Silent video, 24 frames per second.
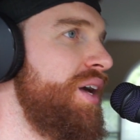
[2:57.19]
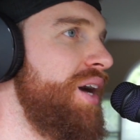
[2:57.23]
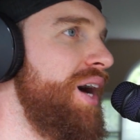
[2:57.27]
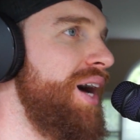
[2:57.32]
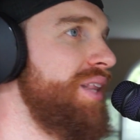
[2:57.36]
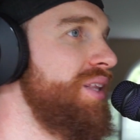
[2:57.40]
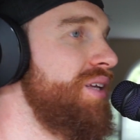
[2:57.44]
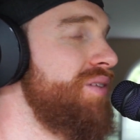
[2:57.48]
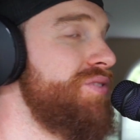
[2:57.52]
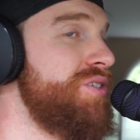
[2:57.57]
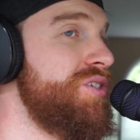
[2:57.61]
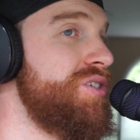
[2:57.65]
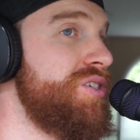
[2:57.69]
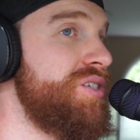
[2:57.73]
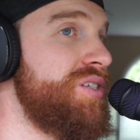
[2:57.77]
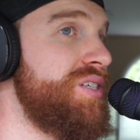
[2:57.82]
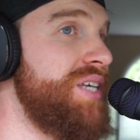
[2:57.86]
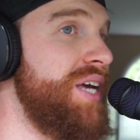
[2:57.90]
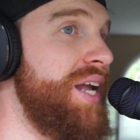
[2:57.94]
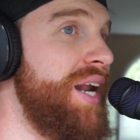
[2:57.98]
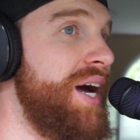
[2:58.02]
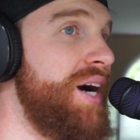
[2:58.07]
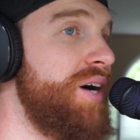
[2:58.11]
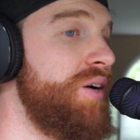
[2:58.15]
I love to just
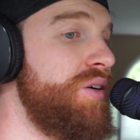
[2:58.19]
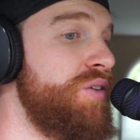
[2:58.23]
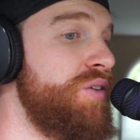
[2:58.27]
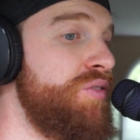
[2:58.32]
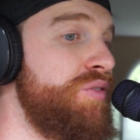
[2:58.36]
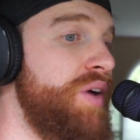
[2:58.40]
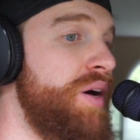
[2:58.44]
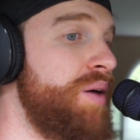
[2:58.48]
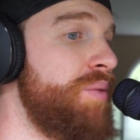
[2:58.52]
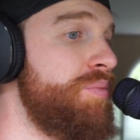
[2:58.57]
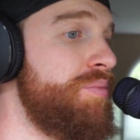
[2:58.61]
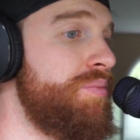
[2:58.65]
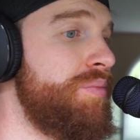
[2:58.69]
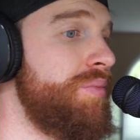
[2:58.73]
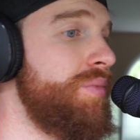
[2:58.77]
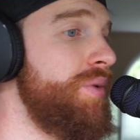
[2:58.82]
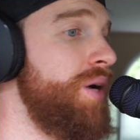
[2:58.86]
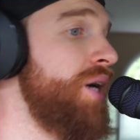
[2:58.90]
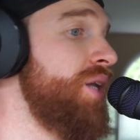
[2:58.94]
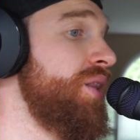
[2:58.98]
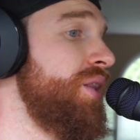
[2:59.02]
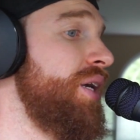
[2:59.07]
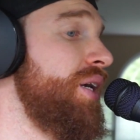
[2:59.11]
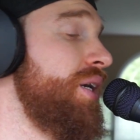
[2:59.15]
get out if I'm
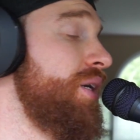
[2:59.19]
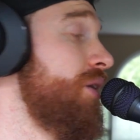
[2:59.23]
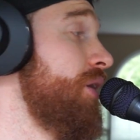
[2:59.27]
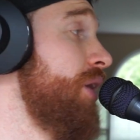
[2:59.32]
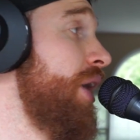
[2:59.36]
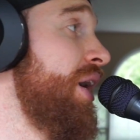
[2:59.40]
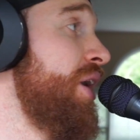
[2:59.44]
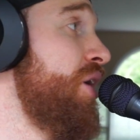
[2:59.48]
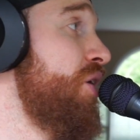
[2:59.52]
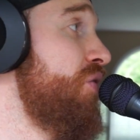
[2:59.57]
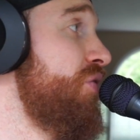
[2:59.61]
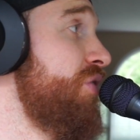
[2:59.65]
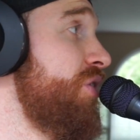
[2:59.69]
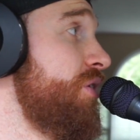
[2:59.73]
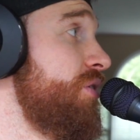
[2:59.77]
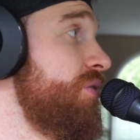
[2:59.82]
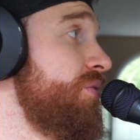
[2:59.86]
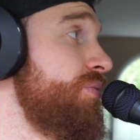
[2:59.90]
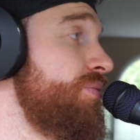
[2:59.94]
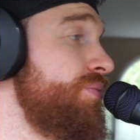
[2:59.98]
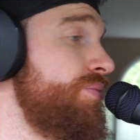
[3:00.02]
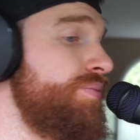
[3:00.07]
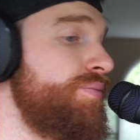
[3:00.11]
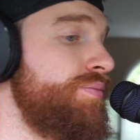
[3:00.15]
on like a layover,
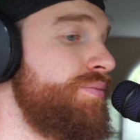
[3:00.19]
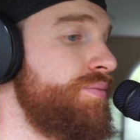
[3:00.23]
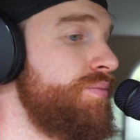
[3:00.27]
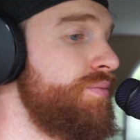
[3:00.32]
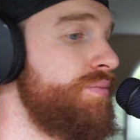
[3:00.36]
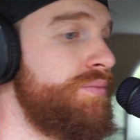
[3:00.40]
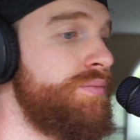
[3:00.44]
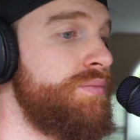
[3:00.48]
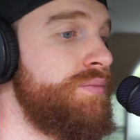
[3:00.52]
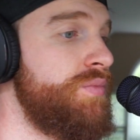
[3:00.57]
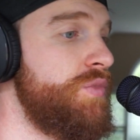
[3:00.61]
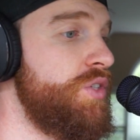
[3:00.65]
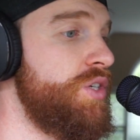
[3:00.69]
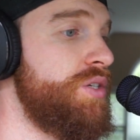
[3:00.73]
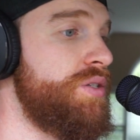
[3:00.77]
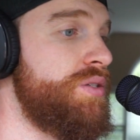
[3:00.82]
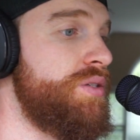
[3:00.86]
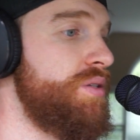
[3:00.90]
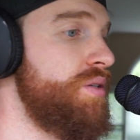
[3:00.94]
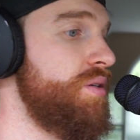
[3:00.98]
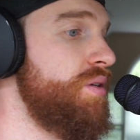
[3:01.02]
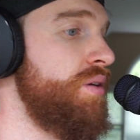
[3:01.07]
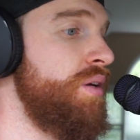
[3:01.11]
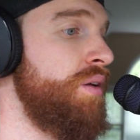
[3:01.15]
just